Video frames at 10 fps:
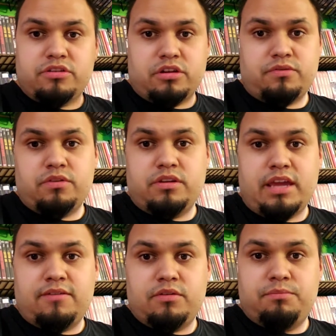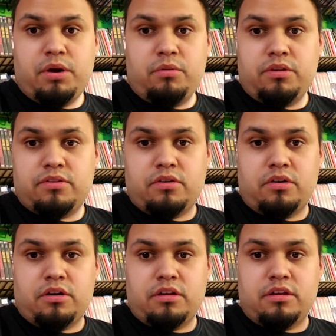just for the David Bowie
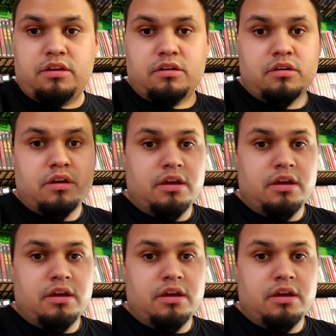song on here,